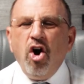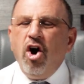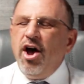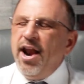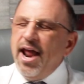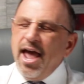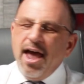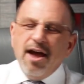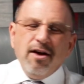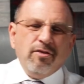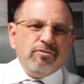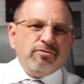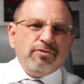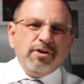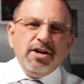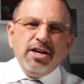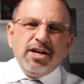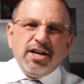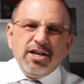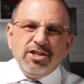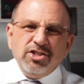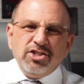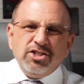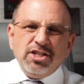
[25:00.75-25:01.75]
on every
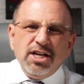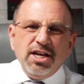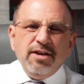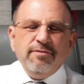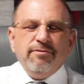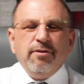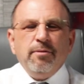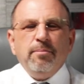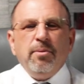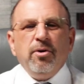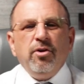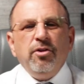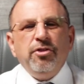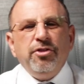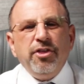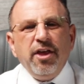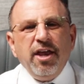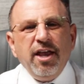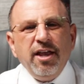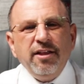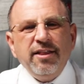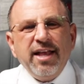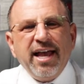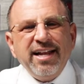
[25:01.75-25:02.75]
conceivable
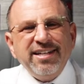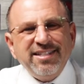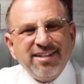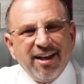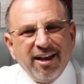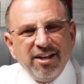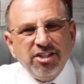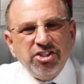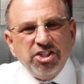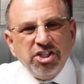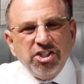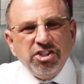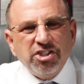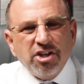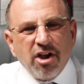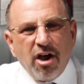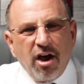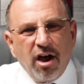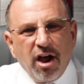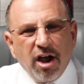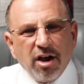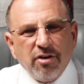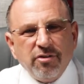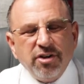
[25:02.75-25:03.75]
thing that touches
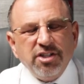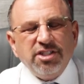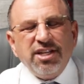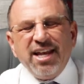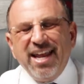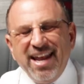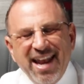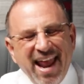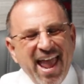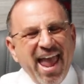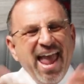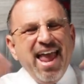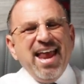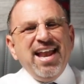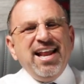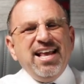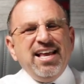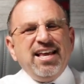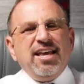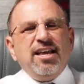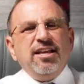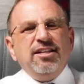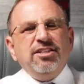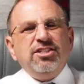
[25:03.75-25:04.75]
Congress in
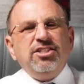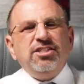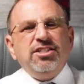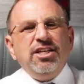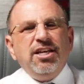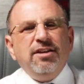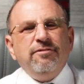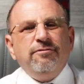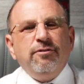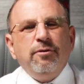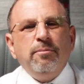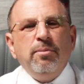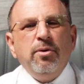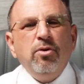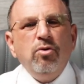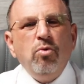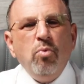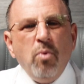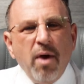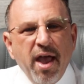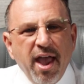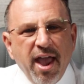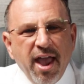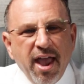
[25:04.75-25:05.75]
any conceivable
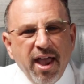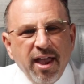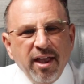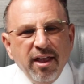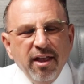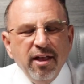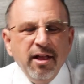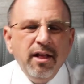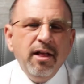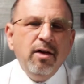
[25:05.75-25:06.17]
way,